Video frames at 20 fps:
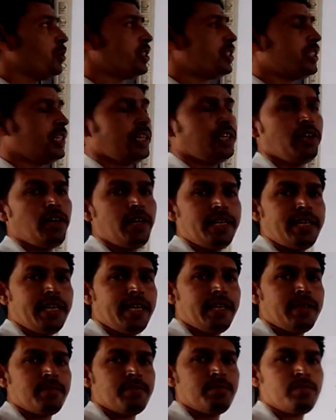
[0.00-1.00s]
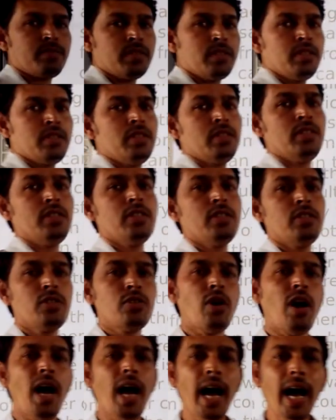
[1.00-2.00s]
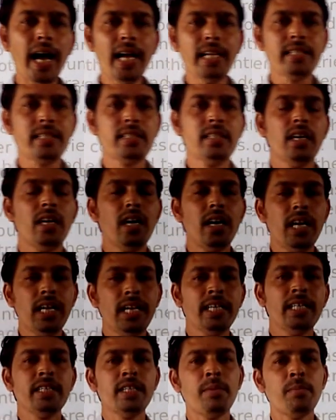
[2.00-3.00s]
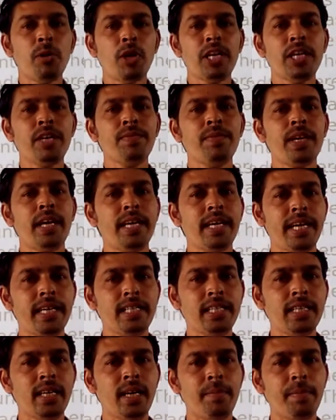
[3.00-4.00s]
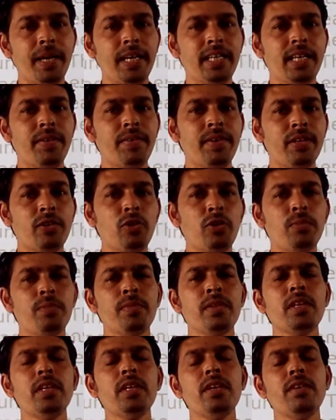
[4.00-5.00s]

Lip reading: food security. So as early in the morning we are getting up at our home,